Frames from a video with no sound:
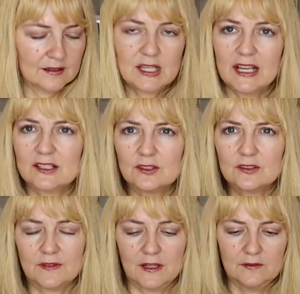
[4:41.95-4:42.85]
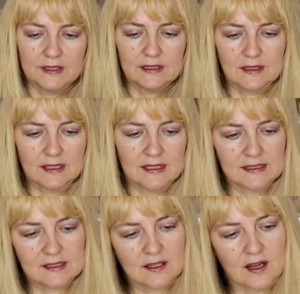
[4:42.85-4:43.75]
textured velvet, and
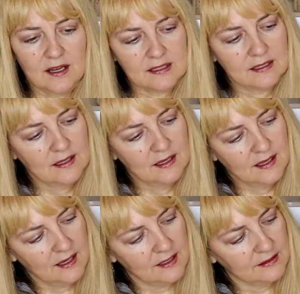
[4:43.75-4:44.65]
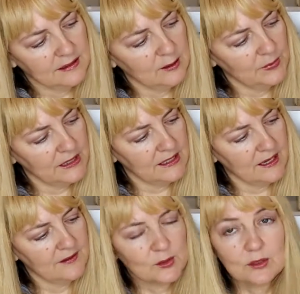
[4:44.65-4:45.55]
it's got a little bit
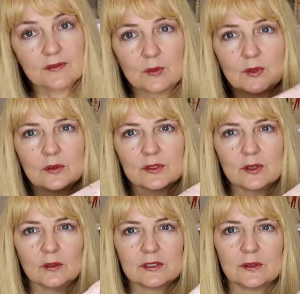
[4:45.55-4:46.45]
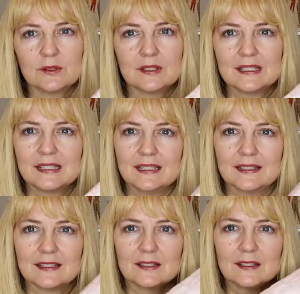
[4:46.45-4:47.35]
of sort of a rose gold, so you can see
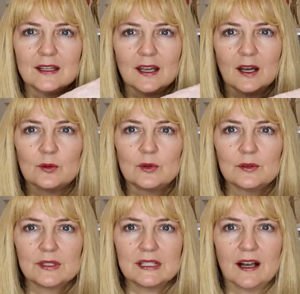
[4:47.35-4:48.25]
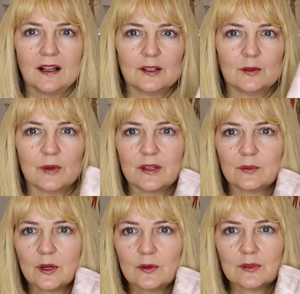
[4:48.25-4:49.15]
it's a rosy color with a
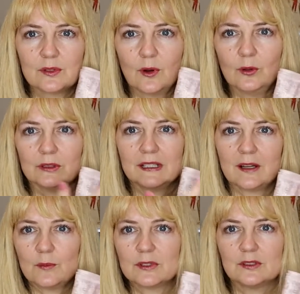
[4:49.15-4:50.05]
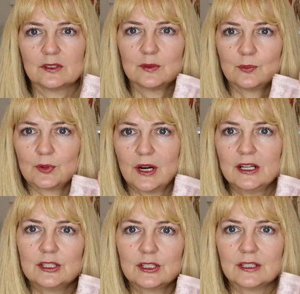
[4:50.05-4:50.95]
rose gold. It almost looks
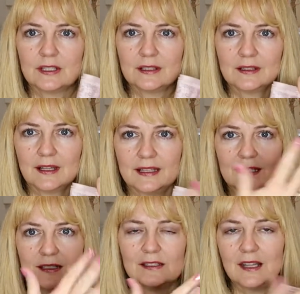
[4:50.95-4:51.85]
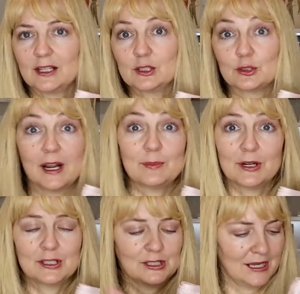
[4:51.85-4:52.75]
brushed, like it like a dry
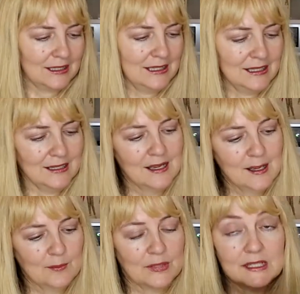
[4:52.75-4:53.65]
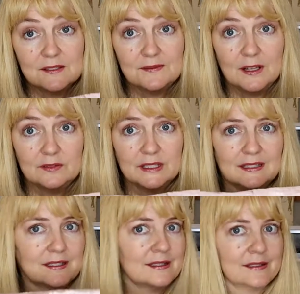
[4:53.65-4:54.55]
brush technique, but it's a velvet,
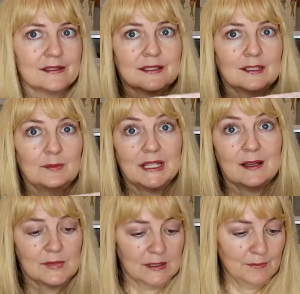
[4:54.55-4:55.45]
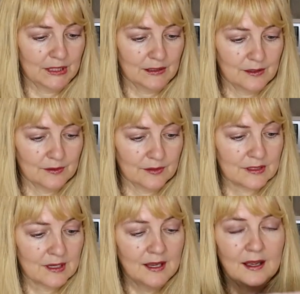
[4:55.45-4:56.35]
and this is just going to become some pillows